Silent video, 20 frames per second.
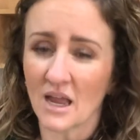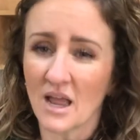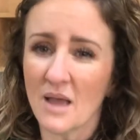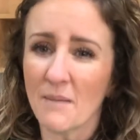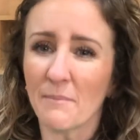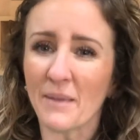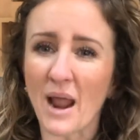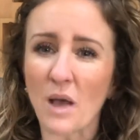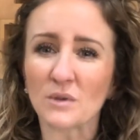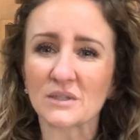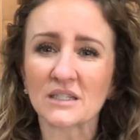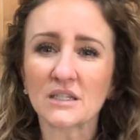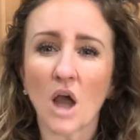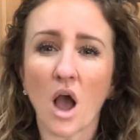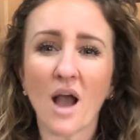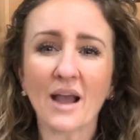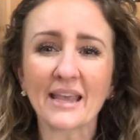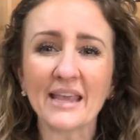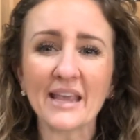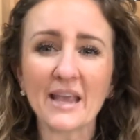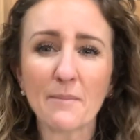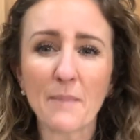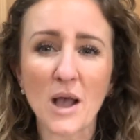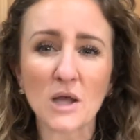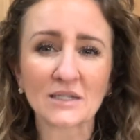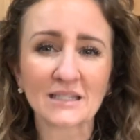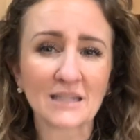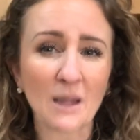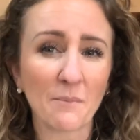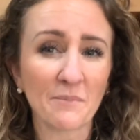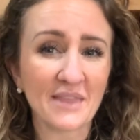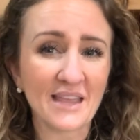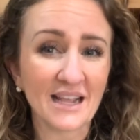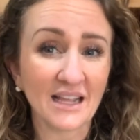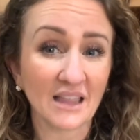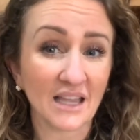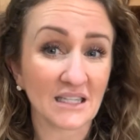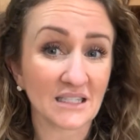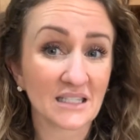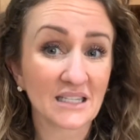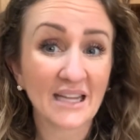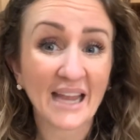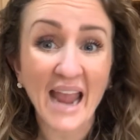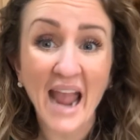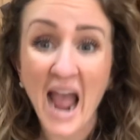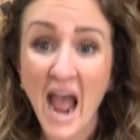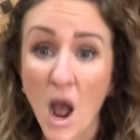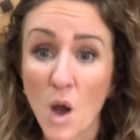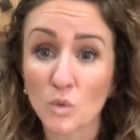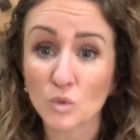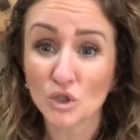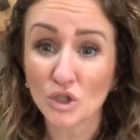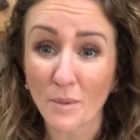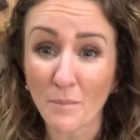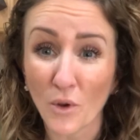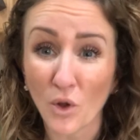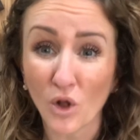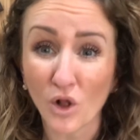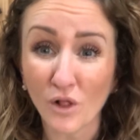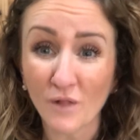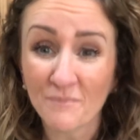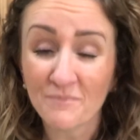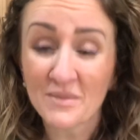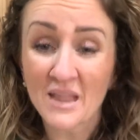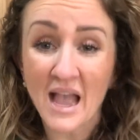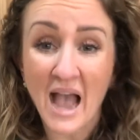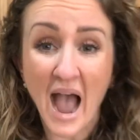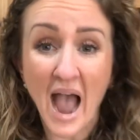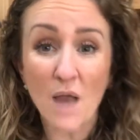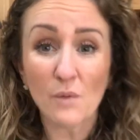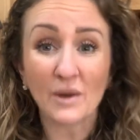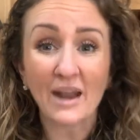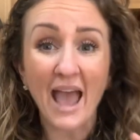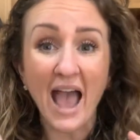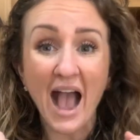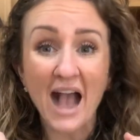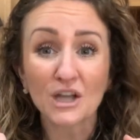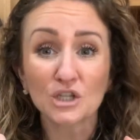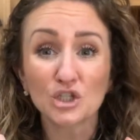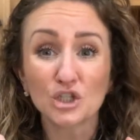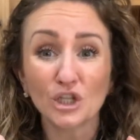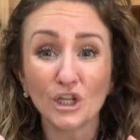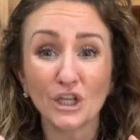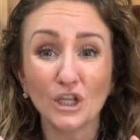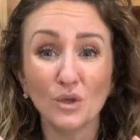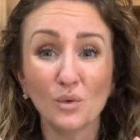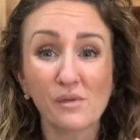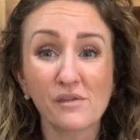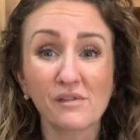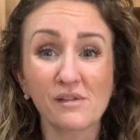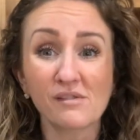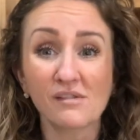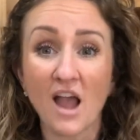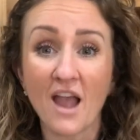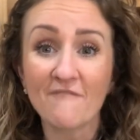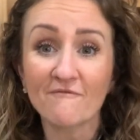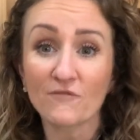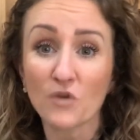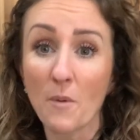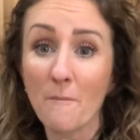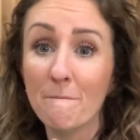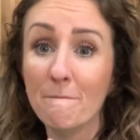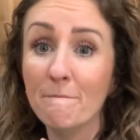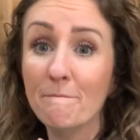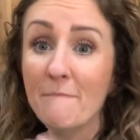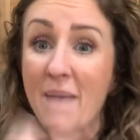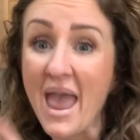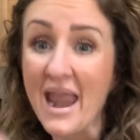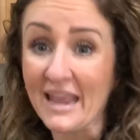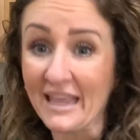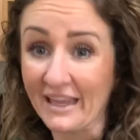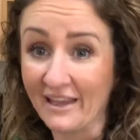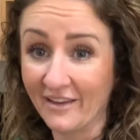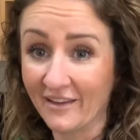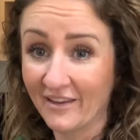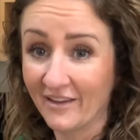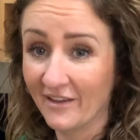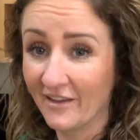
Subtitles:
but something that's countable, I would actually use the sign for many.